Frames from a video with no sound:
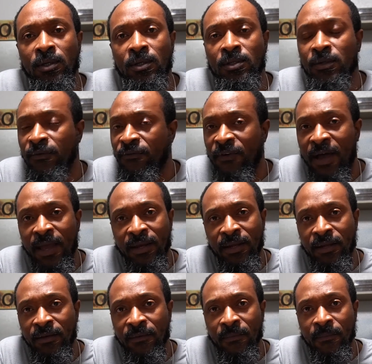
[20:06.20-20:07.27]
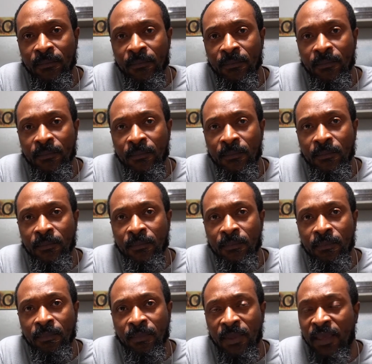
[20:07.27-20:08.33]
to find it
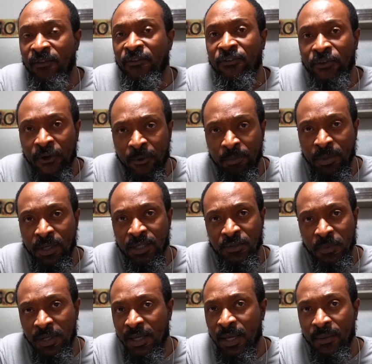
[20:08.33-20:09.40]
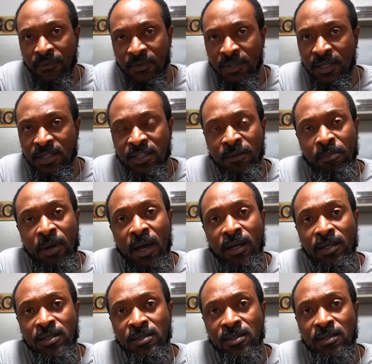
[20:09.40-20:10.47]
in surplus when it comes to Disney
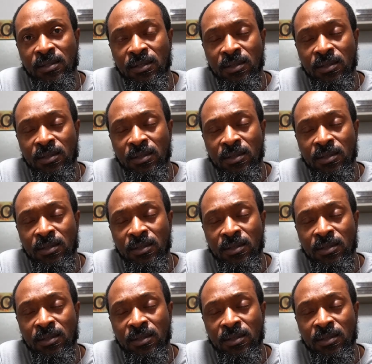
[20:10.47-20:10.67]
products.